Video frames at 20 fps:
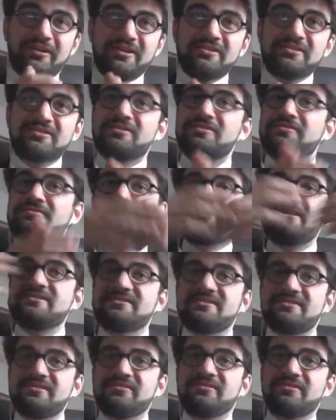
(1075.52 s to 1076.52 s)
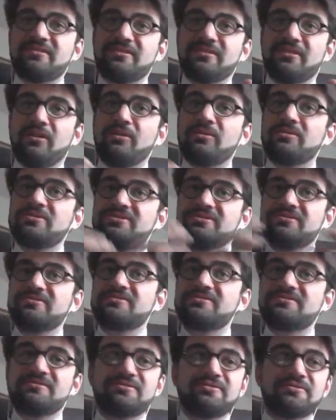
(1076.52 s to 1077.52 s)
increasing the
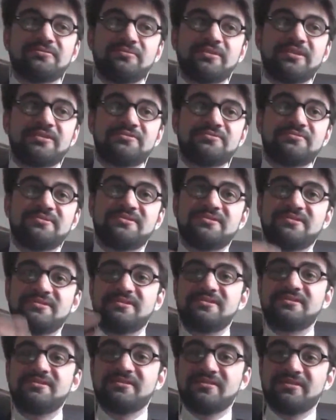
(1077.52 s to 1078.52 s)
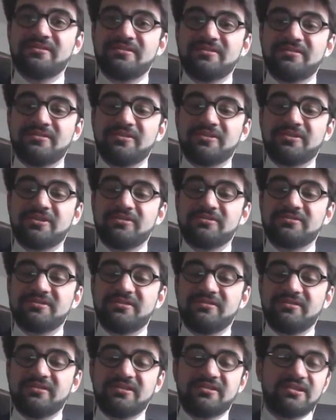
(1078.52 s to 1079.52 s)
audience. You know, when you see a
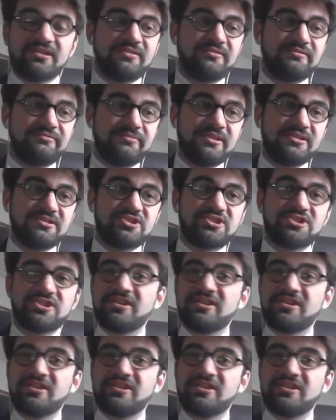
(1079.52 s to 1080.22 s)
content that has been